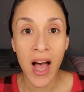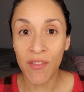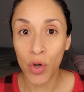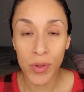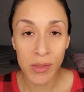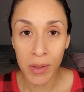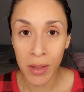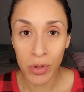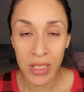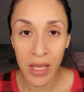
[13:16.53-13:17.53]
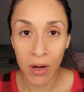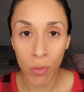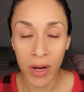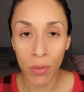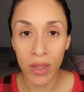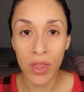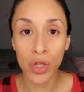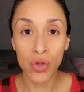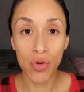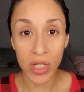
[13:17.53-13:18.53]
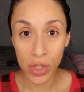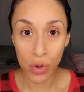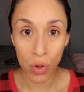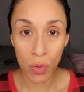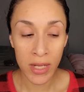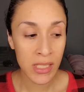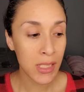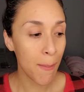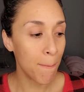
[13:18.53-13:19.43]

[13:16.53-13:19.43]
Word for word: I've always been able to get away with drugstore ones,